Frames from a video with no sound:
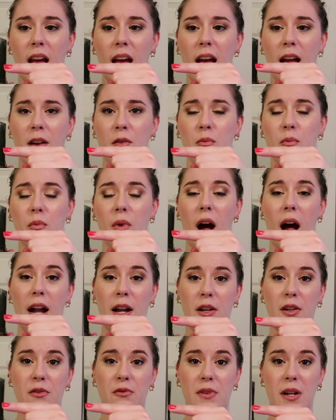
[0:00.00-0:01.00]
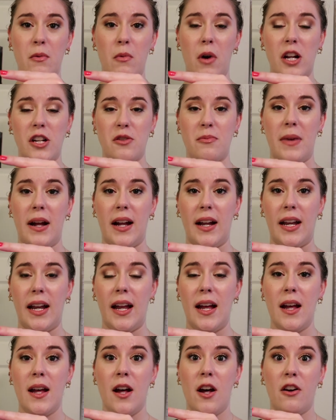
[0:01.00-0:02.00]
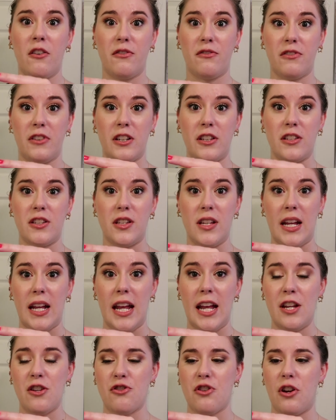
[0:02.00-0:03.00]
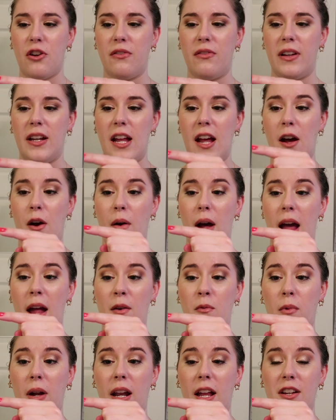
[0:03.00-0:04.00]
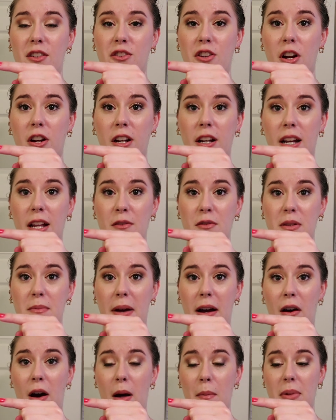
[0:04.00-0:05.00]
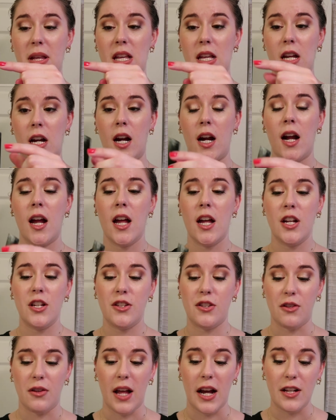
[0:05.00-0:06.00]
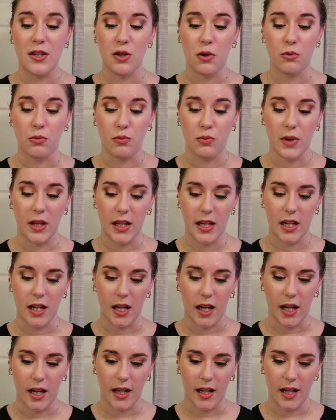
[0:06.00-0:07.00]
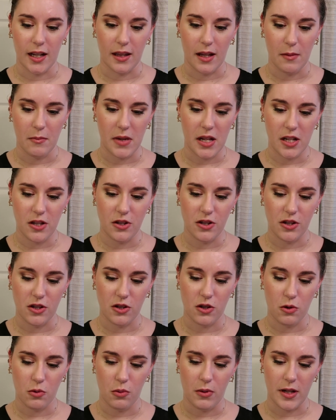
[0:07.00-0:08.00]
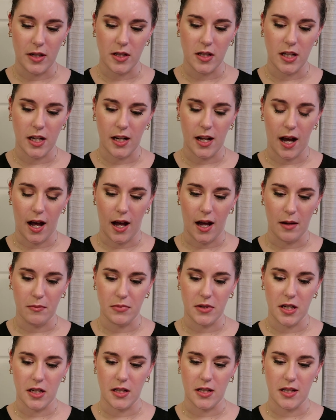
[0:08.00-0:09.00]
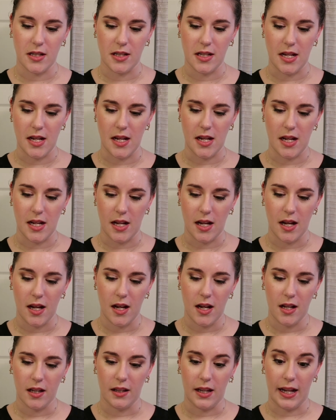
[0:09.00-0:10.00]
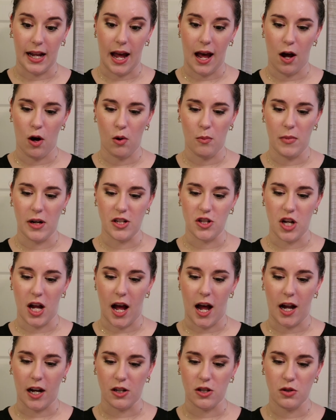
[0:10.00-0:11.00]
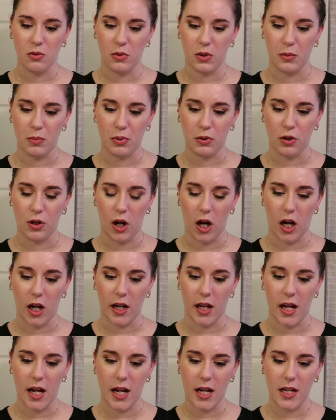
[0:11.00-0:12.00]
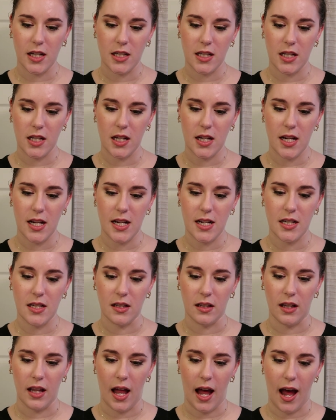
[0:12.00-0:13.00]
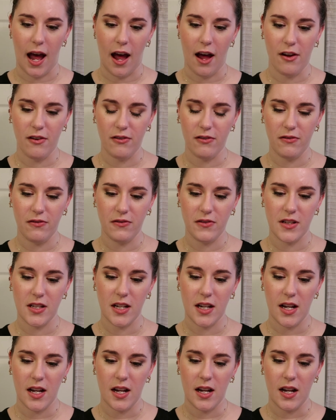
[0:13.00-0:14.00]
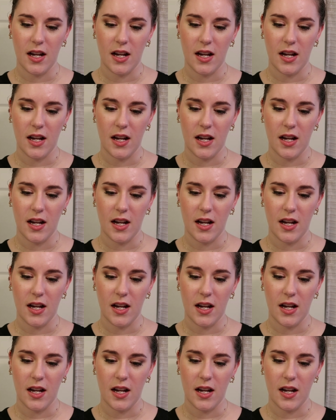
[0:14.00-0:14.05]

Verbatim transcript: and I rewatched my first like intro video and when I started it was about up here so that's really good and let me just twist it up to see like how much actual product is left